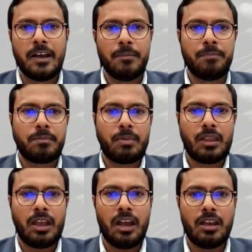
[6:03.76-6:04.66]
And
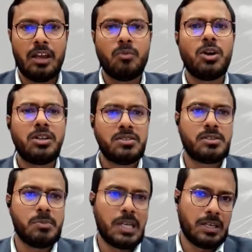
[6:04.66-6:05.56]
what does
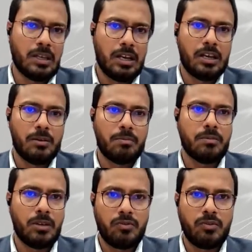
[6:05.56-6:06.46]
this mean?
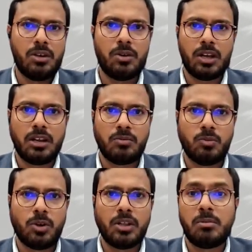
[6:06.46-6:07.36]
If we look at
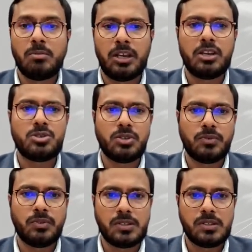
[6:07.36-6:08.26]
what are the implications
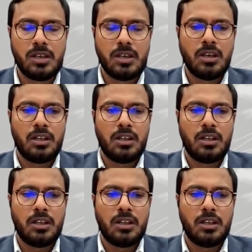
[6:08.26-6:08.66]
of this,